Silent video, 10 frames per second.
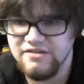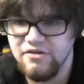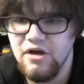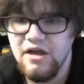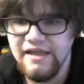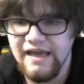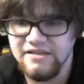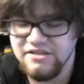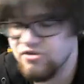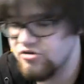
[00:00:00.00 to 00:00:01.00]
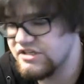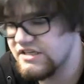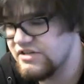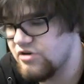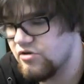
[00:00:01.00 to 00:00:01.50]
So yeah, this searches
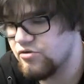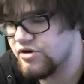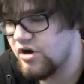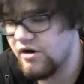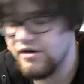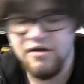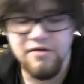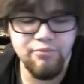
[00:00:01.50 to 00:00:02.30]
any Darklord card.